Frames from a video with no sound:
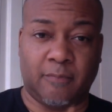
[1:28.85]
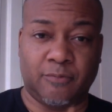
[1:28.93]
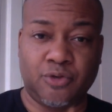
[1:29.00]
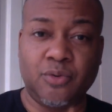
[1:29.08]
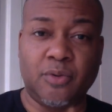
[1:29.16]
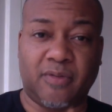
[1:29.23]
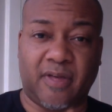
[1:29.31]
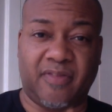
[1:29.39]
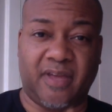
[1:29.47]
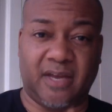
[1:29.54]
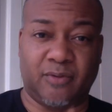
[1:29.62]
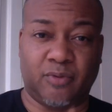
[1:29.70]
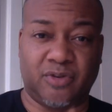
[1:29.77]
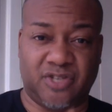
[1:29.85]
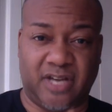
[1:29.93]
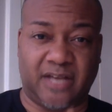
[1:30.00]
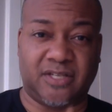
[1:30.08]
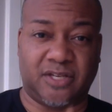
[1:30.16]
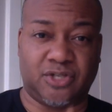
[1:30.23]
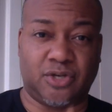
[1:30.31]
truth. I think it
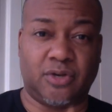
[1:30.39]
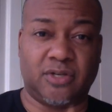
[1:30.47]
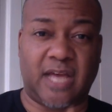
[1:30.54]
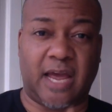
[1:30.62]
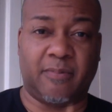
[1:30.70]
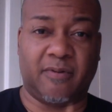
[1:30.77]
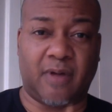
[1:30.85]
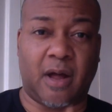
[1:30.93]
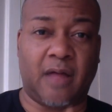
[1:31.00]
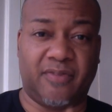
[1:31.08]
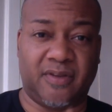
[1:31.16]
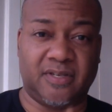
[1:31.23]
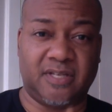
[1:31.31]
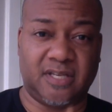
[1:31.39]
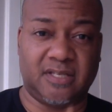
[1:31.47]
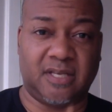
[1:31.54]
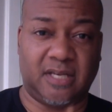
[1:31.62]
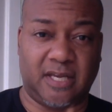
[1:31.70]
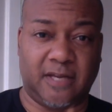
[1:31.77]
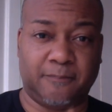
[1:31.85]
rejects a certain type of
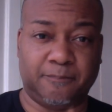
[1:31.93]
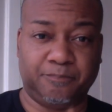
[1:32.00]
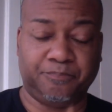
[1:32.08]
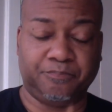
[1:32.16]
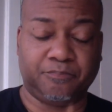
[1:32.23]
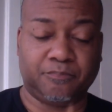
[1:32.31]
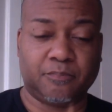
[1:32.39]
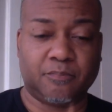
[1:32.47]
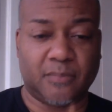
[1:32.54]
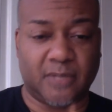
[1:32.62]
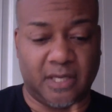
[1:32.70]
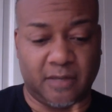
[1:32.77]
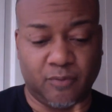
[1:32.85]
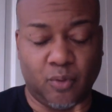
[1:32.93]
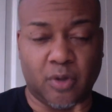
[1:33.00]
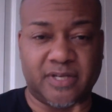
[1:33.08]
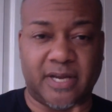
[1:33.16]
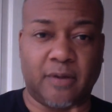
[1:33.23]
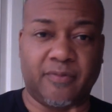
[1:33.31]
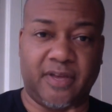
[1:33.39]
authenticity. And of
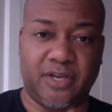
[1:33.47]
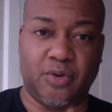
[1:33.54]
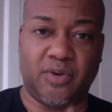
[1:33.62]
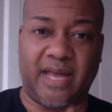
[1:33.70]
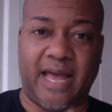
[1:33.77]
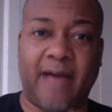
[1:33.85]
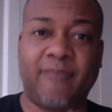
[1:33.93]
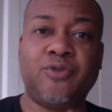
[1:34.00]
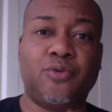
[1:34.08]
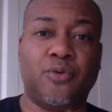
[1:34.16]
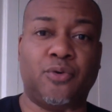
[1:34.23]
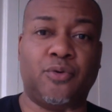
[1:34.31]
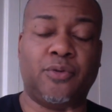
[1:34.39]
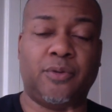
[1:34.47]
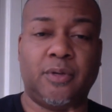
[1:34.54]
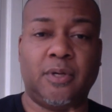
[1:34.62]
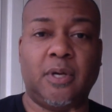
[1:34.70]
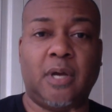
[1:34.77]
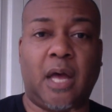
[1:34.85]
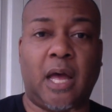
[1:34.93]
course, I don't think you can have truth
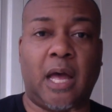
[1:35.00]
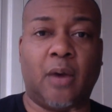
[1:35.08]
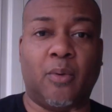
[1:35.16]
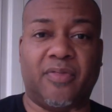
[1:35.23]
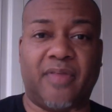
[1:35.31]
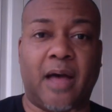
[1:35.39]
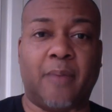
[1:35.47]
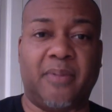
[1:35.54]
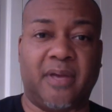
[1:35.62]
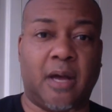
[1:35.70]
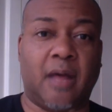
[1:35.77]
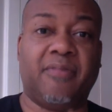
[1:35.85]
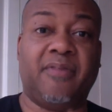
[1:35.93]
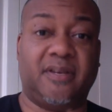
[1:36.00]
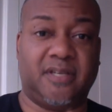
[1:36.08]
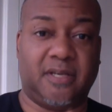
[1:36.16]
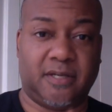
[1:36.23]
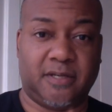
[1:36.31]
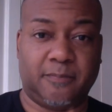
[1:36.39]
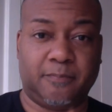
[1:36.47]
without being
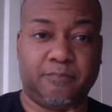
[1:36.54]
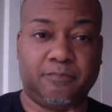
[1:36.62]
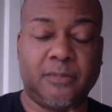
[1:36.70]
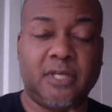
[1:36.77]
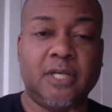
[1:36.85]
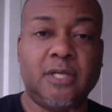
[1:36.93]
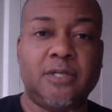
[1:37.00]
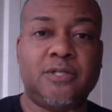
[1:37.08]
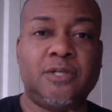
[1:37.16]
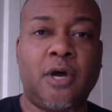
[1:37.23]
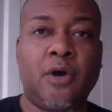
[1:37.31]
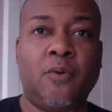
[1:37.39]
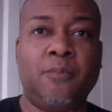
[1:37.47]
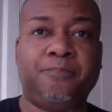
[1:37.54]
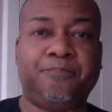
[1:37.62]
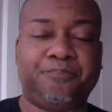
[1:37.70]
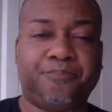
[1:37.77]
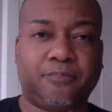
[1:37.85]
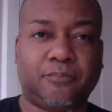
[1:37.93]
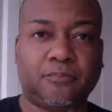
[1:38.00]
authentic. So
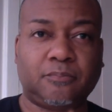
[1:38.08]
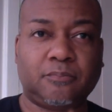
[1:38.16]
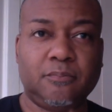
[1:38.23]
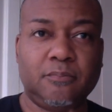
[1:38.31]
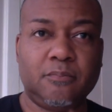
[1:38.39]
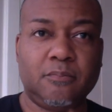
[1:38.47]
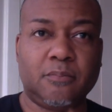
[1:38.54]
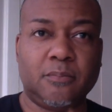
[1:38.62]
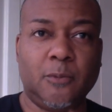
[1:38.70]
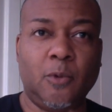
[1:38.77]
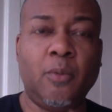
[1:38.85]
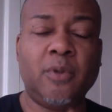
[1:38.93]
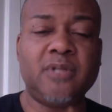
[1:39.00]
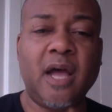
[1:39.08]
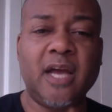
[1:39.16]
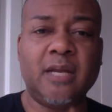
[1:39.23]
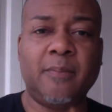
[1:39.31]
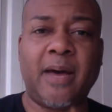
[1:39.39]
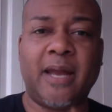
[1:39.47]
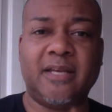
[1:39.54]
when we're talking
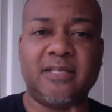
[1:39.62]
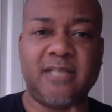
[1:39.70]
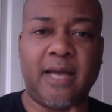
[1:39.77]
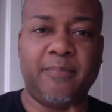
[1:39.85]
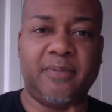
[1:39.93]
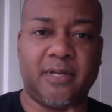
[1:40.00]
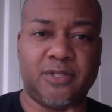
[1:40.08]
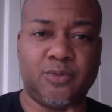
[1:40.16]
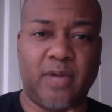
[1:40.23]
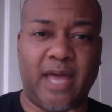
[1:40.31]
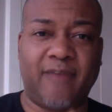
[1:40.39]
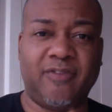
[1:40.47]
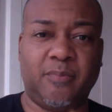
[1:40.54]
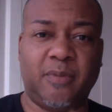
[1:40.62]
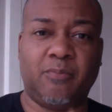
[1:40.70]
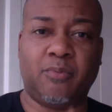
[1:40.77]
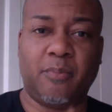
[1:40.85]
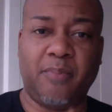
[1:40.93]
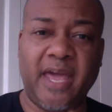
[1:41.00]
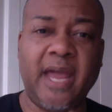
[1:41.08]
about acceptance, we have to be
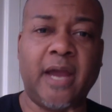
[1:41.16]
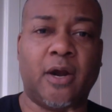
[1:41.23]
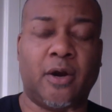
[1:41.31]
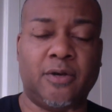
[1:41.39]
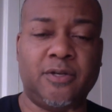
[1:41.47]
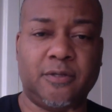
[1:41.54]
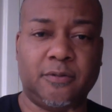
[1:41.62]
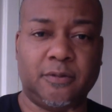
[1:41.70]
prepared